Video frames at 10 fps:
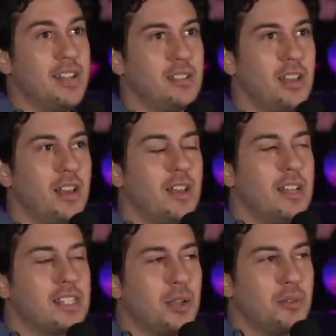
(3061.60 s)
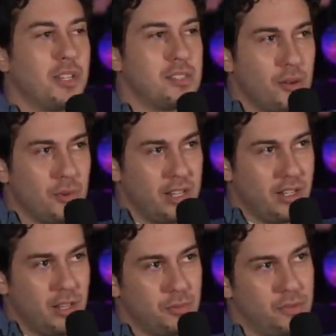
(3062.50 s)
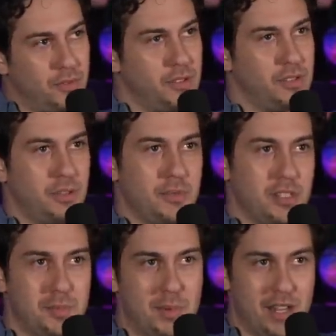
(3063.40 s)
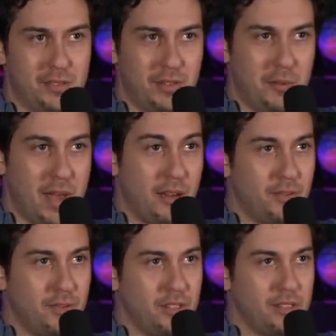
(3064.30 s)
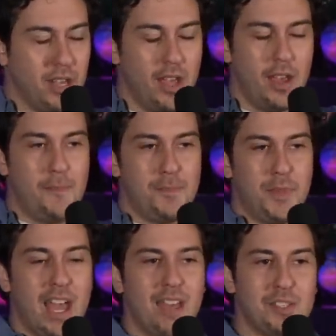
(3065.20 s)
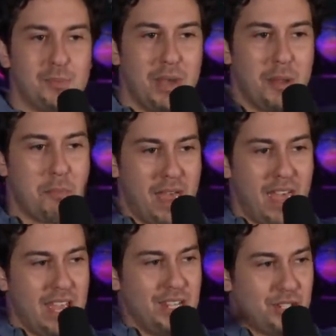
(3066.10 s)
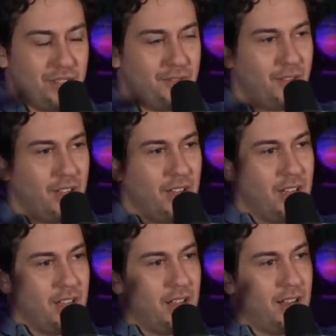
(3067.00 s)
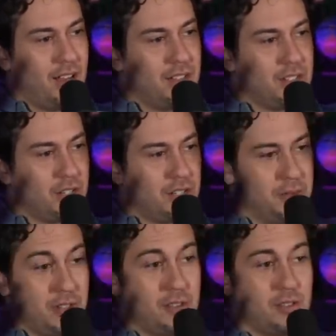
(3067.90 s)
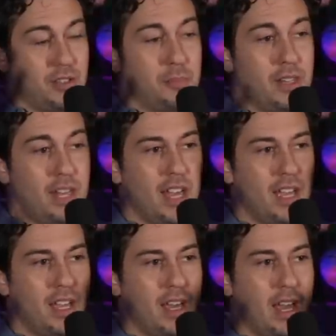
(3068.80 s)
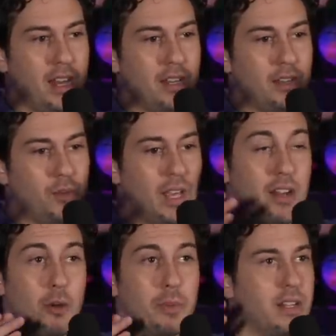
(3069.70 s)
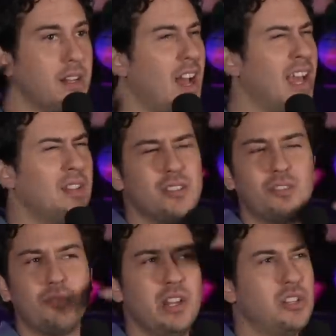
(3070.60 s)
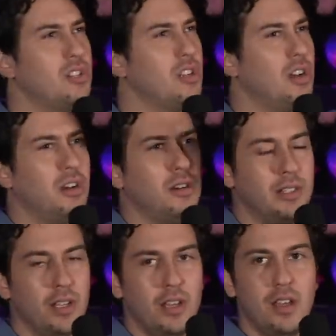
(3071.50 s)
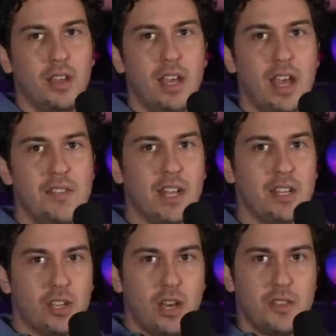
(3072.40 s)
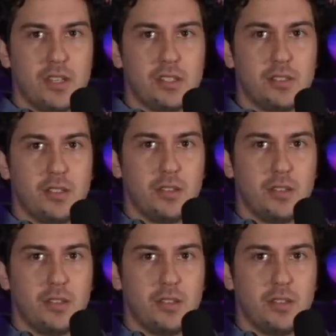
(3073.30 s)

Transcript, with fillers: as it's like when they say reading good reviews is almost as bad as reading bad reviews. They had this big page of uh, during I was doing the play, and we had opening night. It was this great show, and and then I saw this